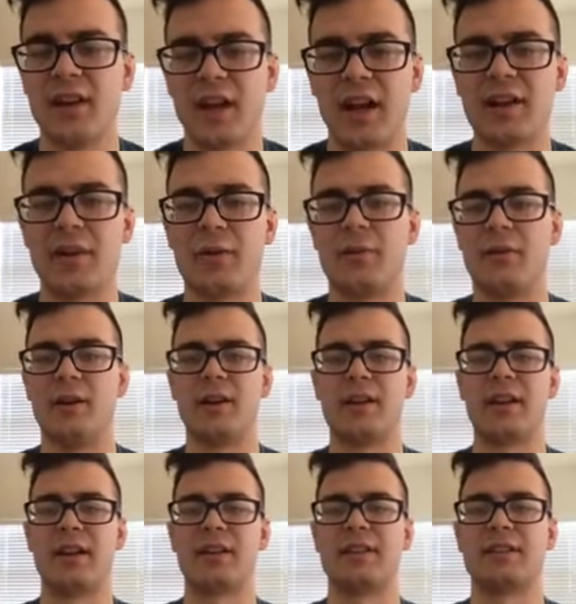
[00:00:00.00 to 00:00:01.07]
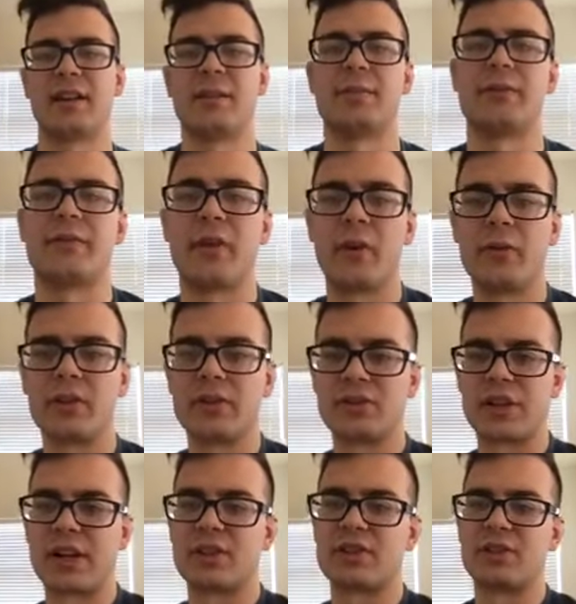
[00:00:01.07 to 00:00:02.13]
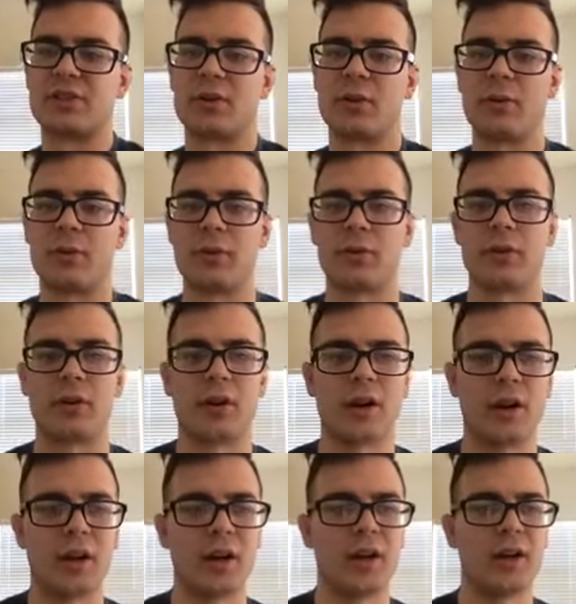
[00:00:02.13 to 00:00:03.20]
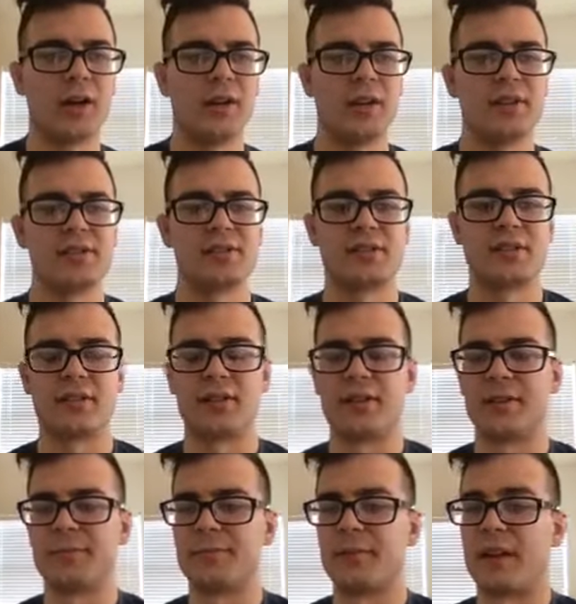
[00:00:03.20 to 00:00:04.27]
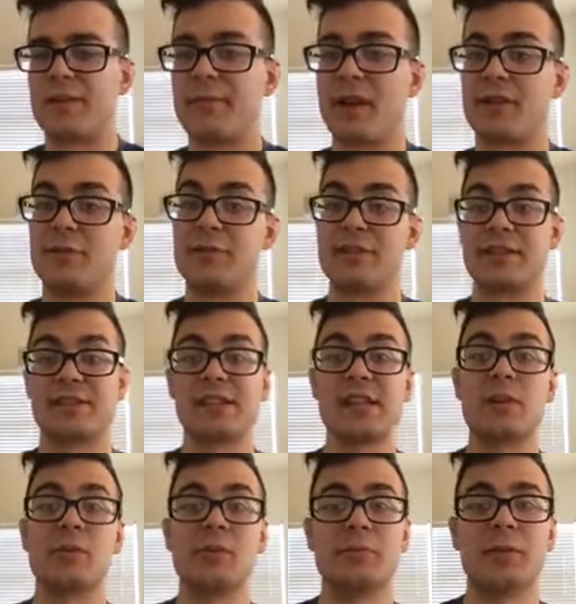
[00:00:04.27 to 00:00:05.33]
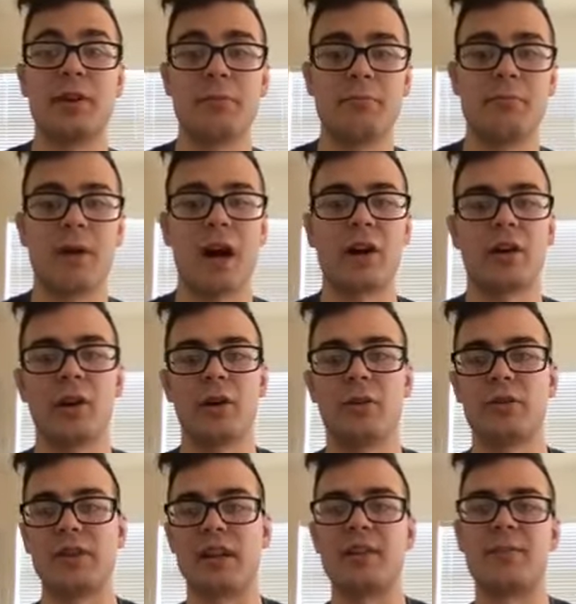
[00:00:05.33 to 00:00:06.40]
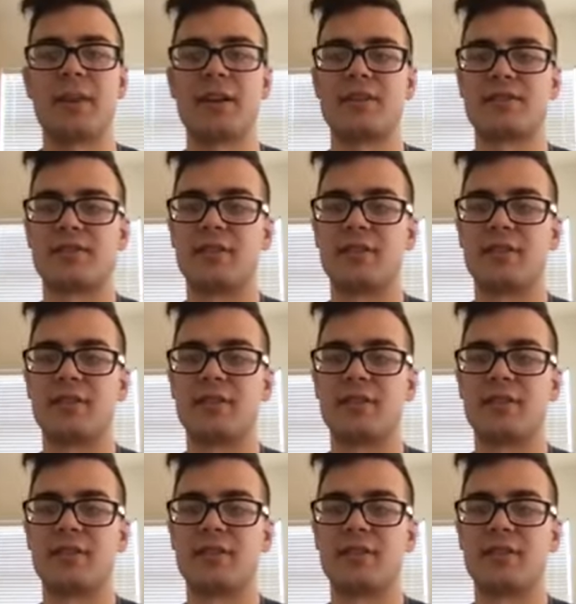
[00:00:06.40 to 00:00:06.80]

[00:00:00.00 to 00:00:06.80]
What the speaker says: I don't want any type of code injection or I'm not using SQL, but Mongo database